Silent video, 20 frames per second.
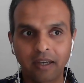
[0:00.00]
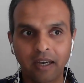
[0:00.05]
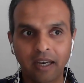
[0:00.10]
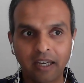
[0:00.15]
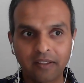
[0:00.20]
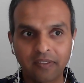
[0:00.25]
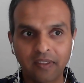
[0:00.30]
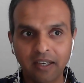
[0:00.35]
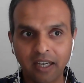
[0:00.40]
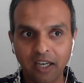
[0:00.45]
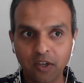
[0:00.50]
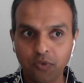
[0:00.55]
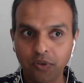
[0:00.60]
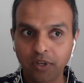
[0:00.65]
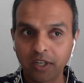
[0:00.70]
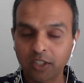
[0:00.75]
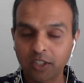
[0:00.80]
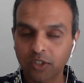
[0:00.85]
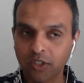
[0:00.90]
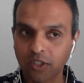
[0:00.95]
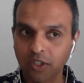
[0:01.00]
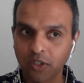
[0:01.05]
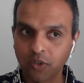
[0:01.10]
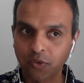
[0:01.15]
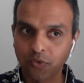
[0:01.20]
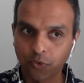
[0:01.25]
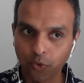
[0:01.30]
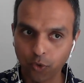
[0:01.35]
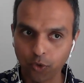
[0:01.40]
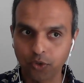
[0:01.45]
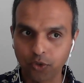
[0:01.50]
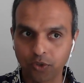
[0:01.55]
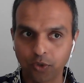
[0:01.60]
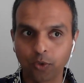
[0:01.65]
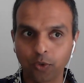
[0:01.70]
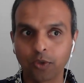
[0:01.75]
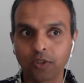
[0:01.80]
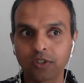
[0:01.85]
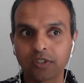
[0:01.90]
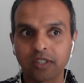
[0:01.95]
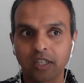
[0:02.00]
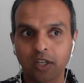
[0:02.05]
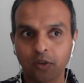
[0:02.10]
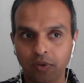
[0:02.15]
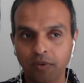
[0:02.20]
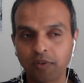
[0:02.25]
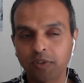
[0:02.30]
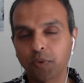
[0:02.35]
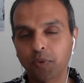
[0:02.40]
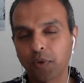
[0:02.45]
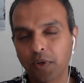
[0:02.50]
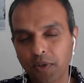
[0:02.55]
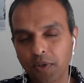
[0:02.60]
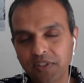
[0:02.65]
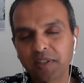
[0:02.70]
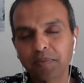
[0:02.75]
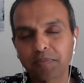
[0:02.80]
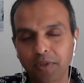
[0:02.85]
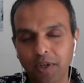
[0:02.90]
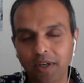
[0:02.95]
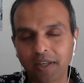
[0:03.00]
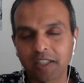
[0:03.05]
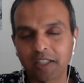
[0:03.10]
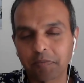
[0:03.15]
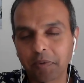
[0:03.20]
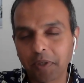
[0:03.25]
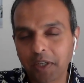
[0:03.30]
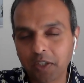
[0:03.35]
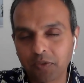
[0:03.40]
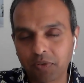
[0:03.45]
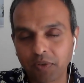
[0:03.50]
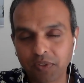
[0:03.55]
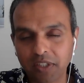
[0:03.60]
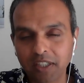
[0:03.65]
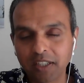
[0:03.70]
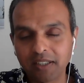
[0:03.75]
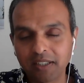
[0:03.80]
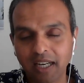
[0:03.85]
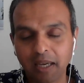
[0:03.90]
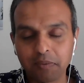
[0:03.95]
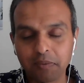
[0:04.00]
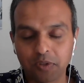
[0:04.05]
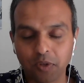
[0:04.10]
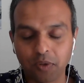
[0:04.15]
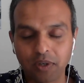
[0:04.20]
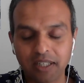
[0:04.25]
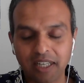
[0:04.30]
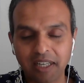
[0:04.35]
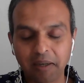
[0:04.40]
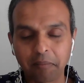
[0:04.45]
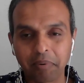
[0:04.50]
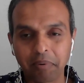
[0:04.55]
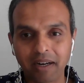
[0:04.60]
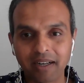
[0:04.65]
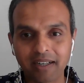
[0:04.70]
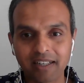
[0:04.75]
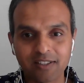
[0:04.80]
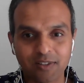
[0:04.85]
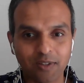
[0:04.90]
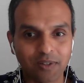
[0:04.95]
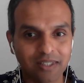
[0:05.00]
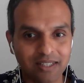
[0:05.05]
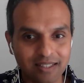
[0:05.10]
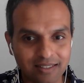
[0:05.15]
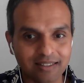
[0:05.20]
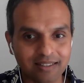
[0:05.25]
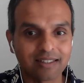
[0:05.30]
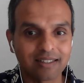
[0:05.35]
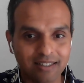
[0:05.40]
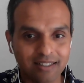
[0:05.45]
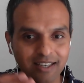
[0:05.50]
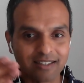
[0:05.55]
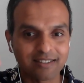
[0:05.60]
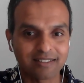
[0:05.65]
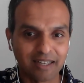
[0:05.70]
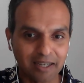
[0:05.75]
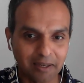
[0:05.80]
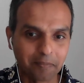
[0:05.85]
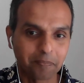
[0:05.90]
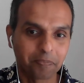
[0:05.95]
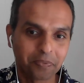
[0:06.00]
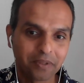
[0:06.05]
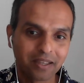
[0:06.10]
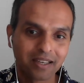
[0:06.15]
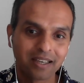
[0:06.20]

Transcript: I think I finished 4 goals. 5th one was in progress because 50 times donating blood is not easy. It takes time.